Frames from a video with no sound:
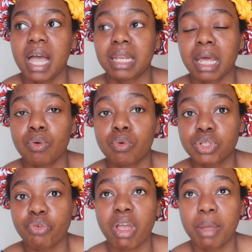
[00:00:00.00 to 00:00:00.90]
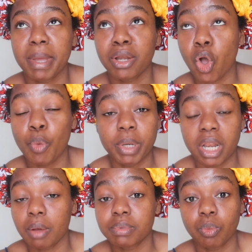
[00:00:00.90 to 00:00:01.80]
And I also recommend
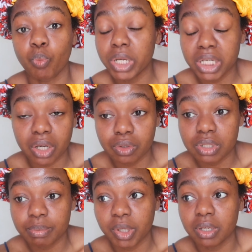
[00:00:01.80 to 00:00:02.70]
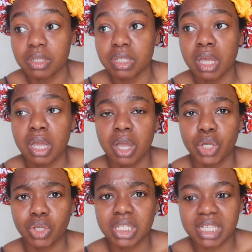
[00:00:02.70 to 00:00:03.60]
opening up some windows because
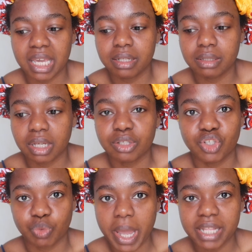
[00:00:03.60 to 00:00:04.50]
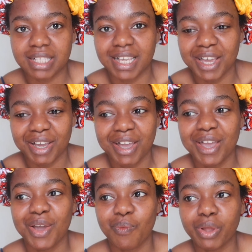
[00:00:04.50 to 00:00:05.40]
your skin does sweat
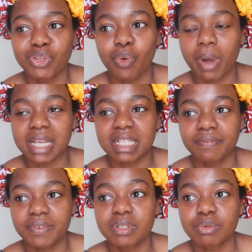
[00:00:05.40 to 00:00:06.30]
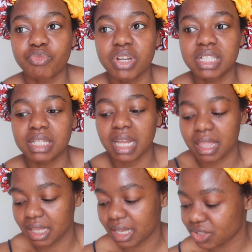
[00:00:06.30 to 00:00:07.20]
when you're waxing for some reason. I
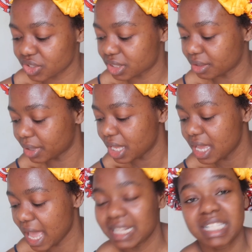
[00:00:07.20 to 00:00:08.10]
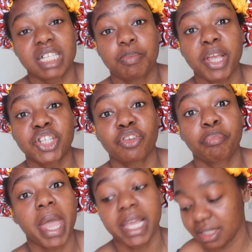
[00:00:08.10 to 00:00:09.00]
think it's just the anticipation
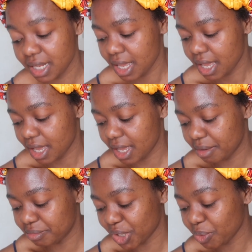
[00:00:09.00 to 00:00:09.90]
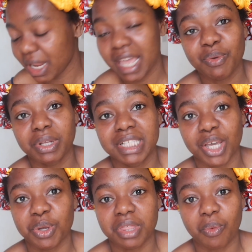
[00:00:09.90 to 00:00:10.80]
of pain. Don't let anyone
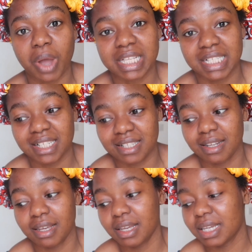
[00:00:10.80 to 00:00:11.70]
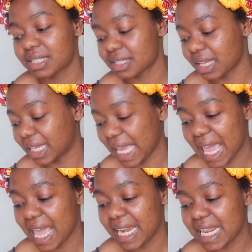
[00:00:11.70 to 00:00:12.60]
tell you that waxing doesn't hurt. It doesn't
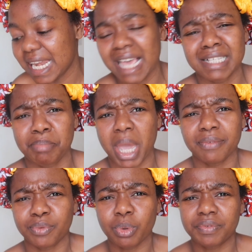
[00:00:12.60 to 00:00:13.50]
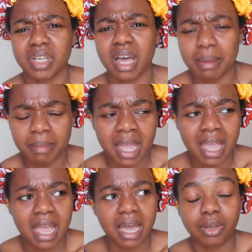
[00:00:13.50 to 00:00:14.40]
get any less painful with time.
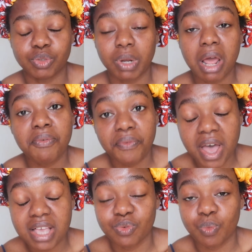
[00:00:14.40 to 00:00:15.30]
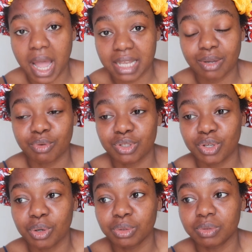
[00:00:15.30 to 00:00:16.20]
Because when I first waxed, I was
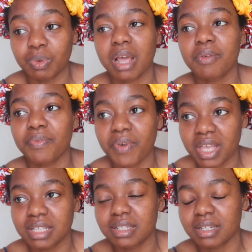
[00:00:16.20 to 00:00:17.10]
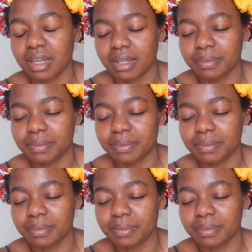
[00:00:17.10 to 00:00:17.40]
told, when I first